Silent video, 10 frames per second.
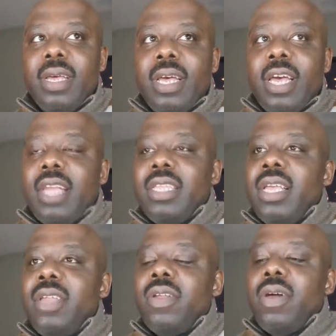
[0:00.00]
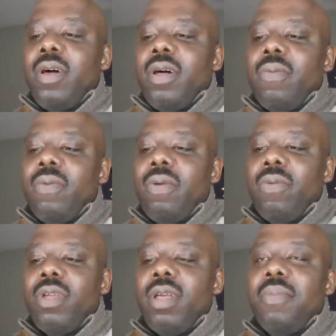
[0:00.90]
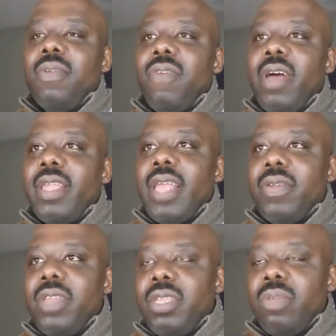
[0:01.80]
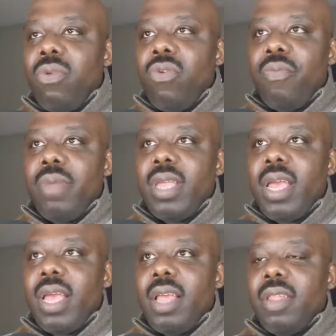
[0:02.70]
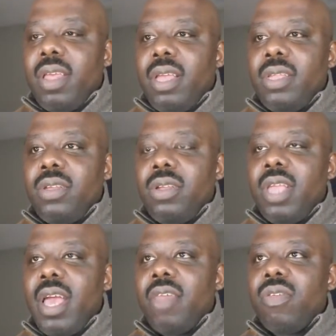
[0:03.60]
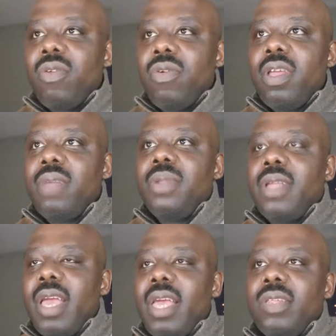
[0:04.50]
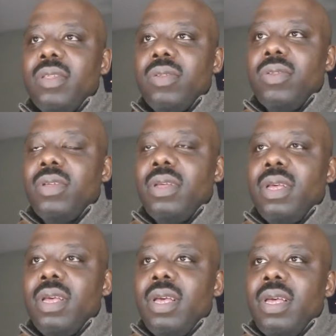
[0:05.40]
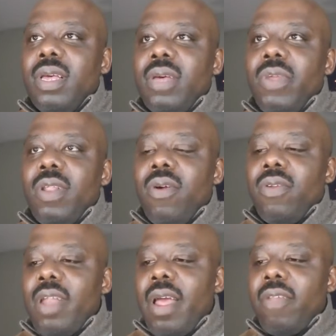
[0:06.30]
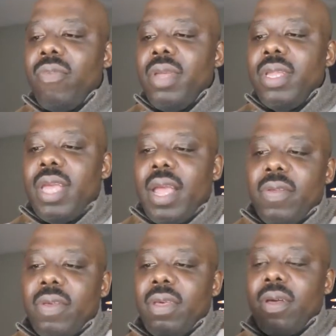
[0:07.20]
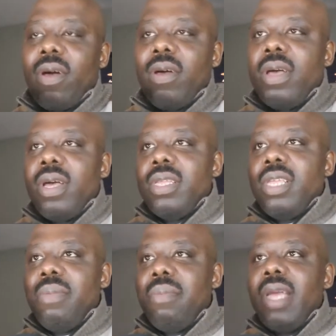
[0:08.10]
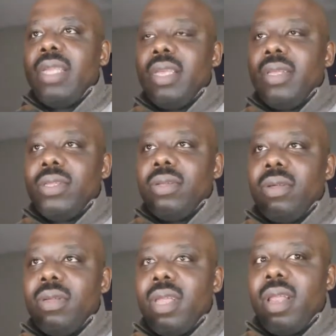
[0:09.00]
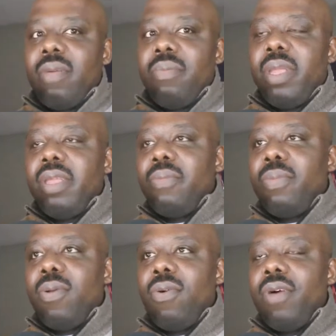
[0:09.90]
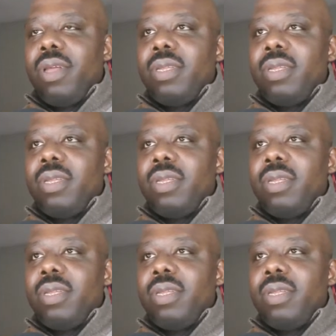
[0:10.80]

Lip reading: And then we come to find out that the movement has international implications. We learned last week that the methods that have been employed